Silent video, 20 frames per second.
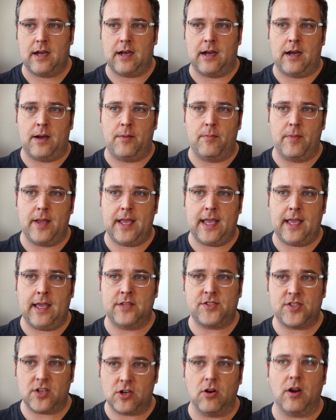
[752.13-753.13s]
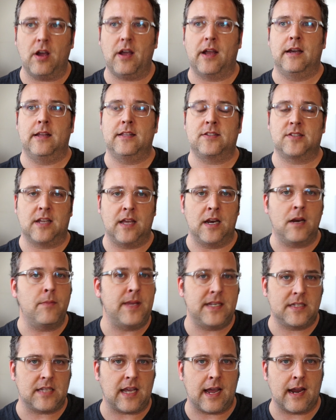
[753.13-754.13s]
Um, it's a grind. It's going
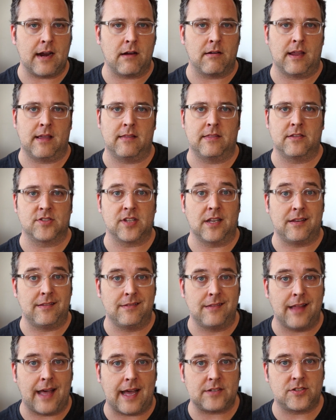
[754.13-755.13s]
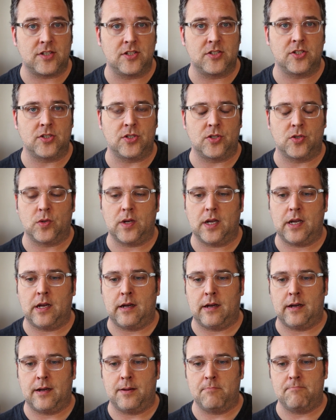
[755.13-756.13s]
to be tiring. There's a lot to do.
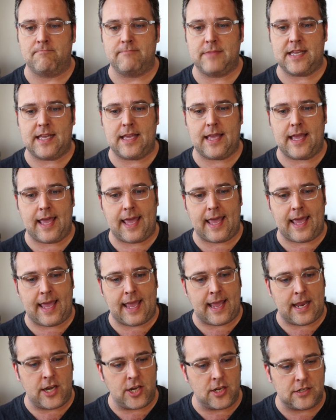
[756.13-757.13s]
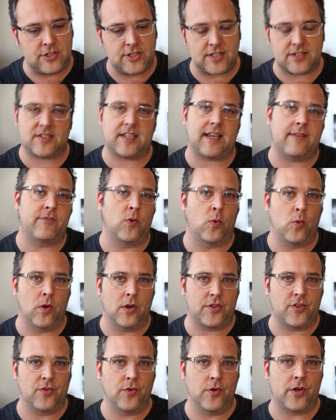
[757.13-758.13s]
Um, and you just have to
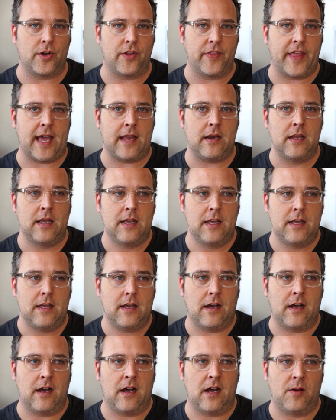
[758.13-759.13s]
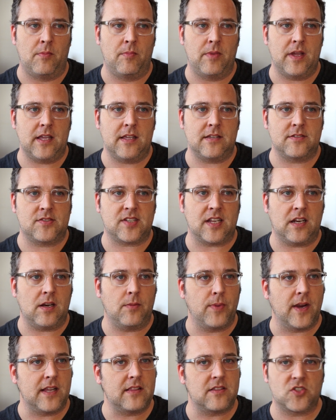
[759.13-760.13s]
work through all that. Um,
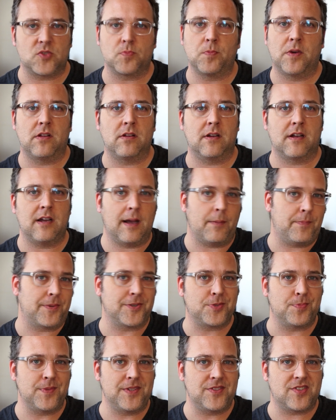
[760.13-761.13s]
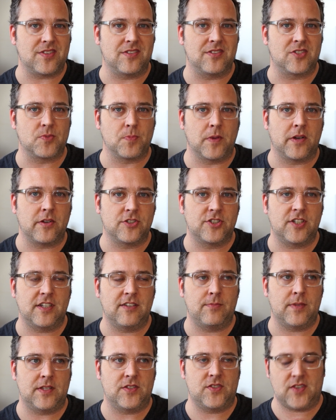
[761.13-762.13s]
celebrate the small accomplishments and small
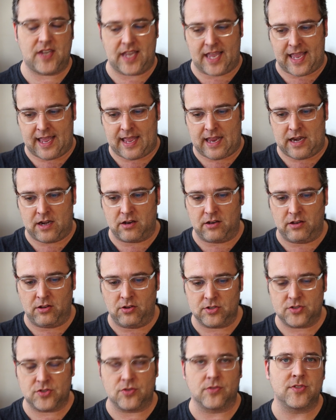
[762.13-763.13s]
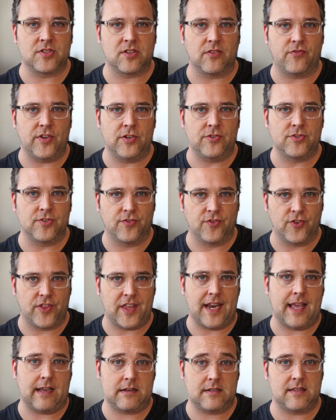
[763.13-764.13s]
achievements, and look towards the future for
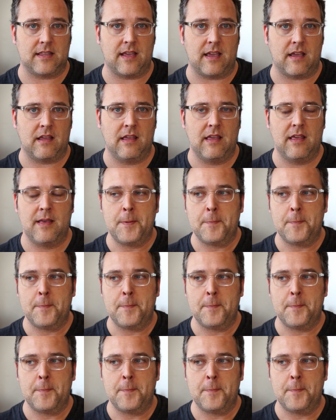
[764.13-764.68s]
the next thing.